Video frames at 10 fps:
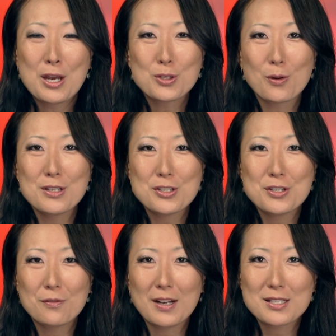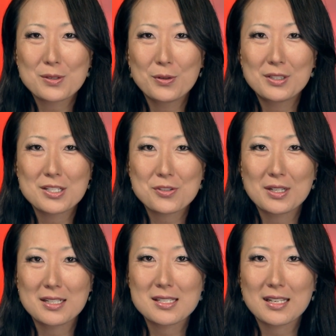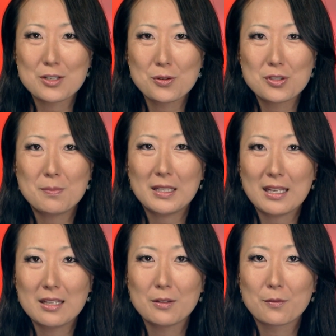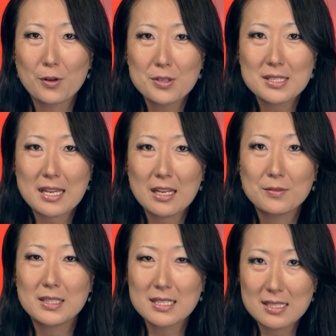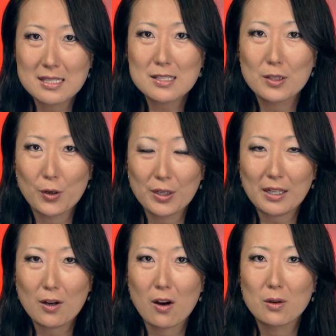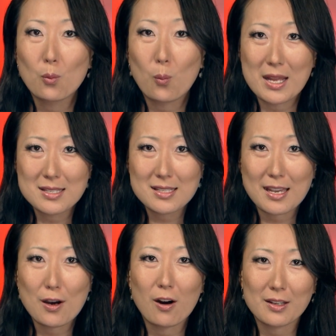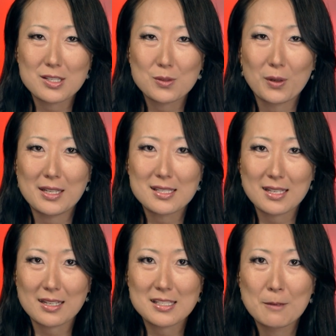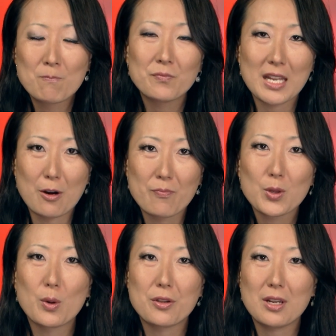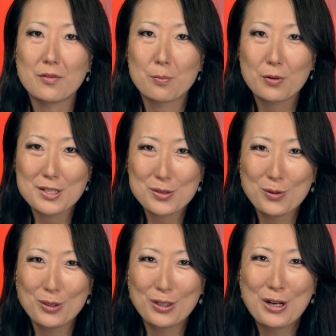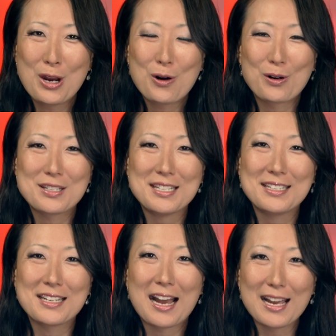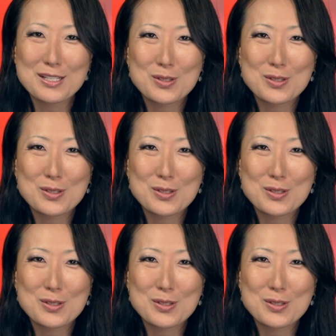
Torrance Unified School District is scheduled to begin the first day of distance learning on Wednesday, August 26th. Now, whether you have a preschooler or a teen in high